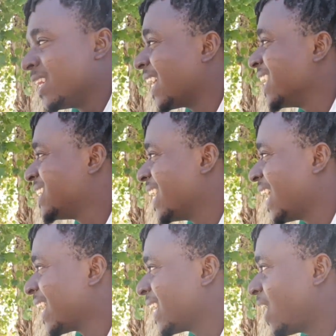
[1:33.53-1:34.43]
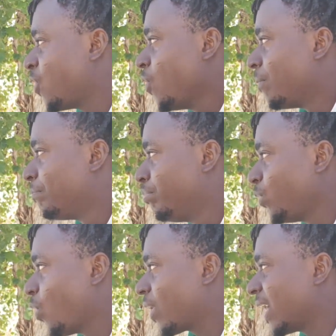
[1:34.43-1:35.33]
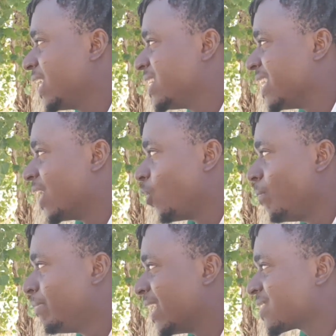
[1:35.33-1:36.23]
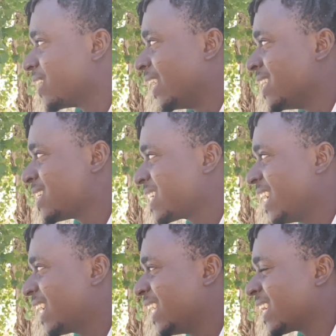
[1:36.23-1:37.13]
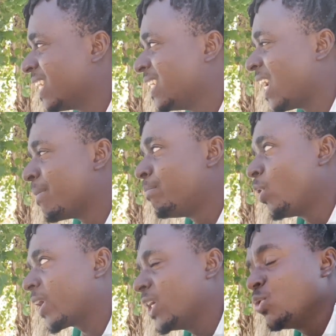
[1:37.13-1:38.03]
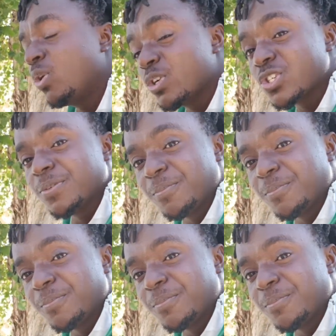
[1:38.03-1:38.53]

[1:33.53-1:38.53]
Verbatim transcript: that they are now blocking their own blessing in thinking that they are blocking yours